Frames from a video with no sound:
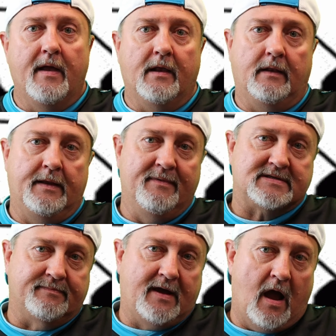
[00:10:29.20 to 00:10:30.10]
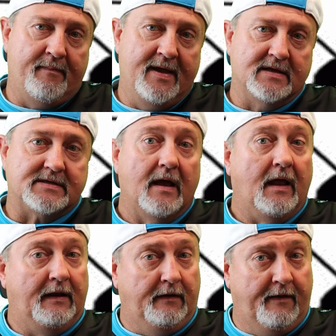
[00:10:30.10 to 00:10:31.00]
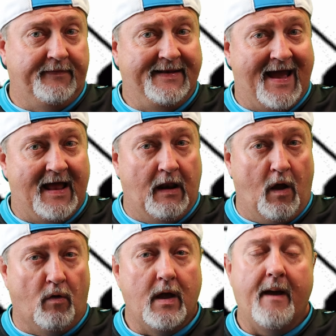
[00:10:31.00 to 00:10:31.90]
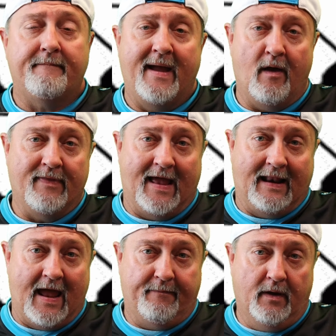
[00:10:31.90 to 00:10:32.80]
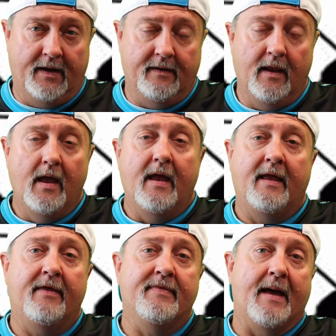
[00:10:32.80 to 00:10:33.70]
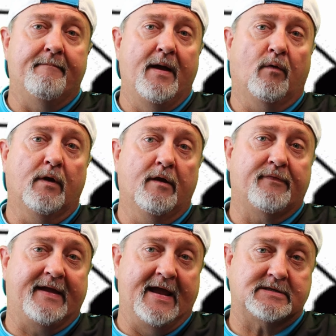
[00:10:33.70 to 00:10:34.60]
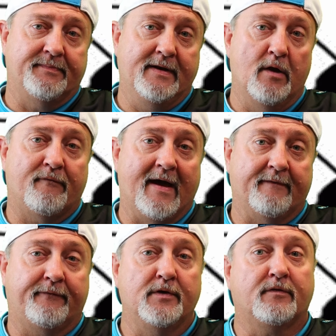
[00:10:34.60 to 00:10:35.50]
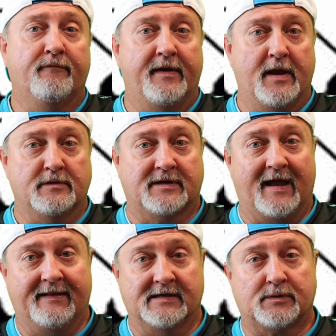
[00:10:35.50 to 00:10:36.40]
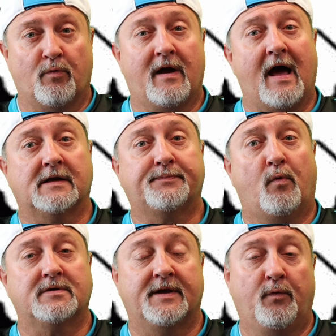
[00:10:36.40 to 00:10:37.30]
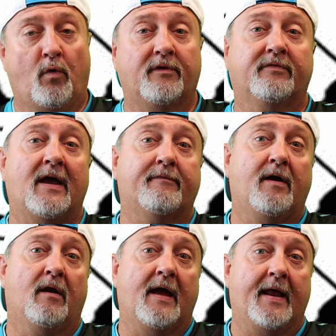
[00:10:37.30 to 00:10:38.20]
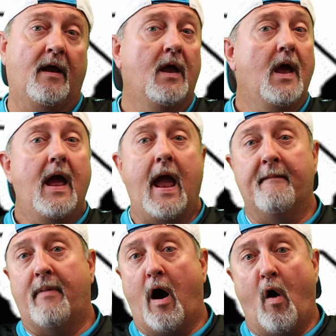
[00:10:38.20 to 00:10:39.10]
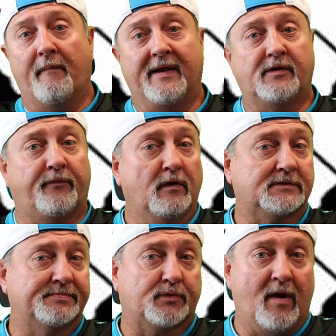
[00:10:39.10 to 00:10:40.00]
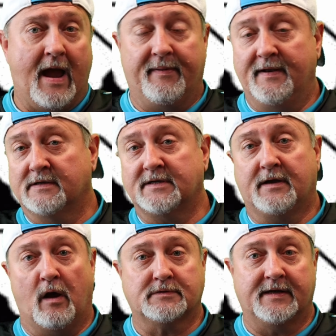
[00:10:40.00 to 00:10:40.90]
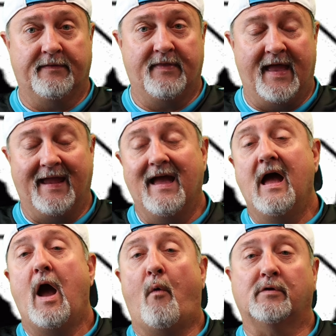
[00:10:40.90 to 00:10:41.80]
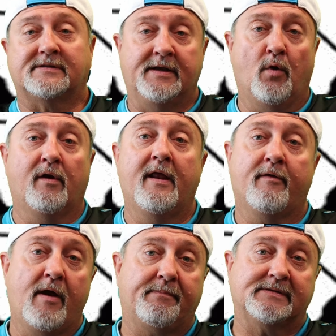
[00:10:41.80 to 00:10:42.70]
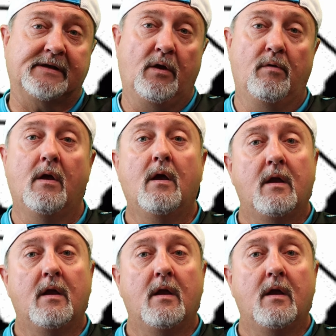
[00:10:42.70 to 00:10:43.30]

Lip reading: Leave me some comments. I love the dialogue. Pound that like button. Hit that bell notification to be notified of future videos like this on college sports in North and South Carolina. And by all means, folks, subscribe. It doesn't cost anything. I will see you on another episode.